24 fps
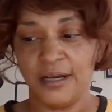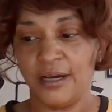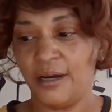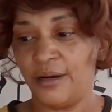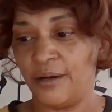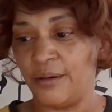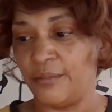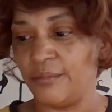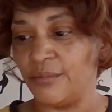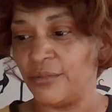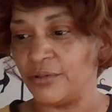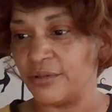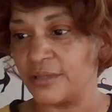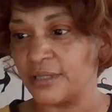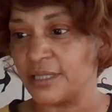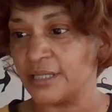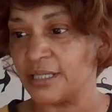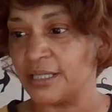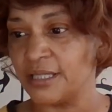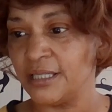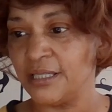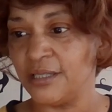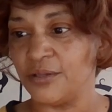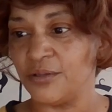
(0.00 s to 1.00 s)
um
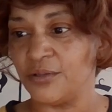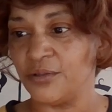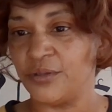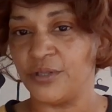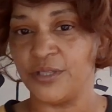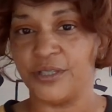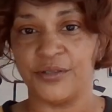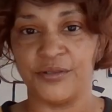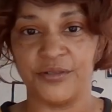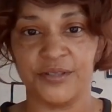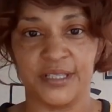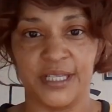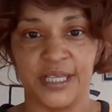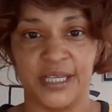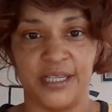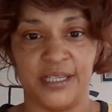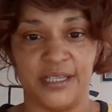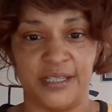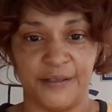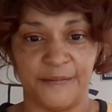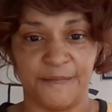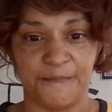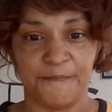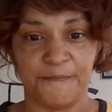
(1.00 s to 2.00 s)
scent oils.
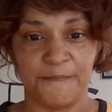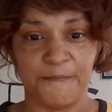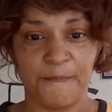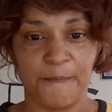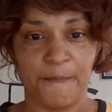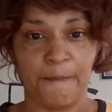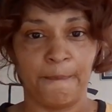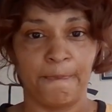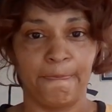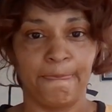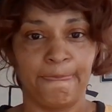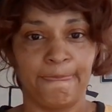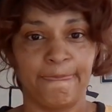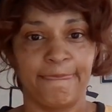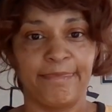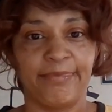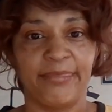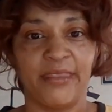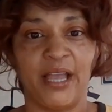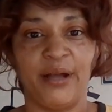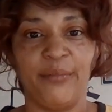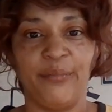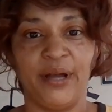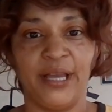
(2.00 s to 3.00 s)
Dang.
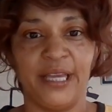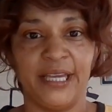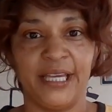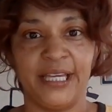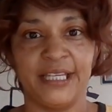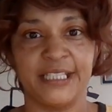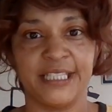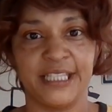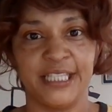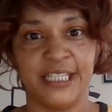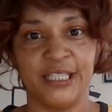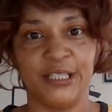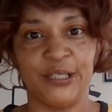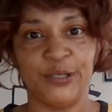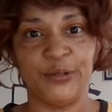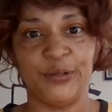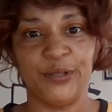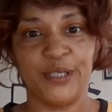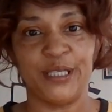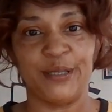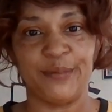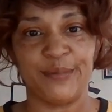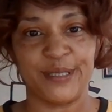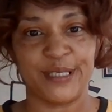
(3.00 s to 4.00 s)
I might have to get
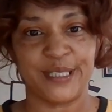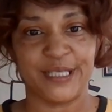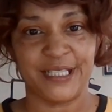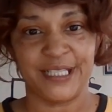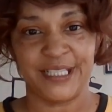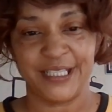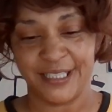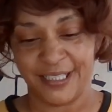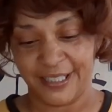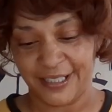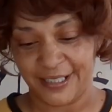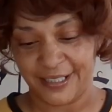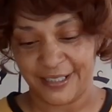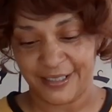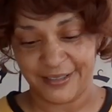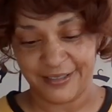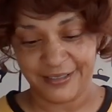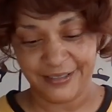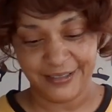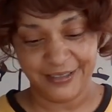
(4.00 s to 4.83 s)
on Amazon, y'all.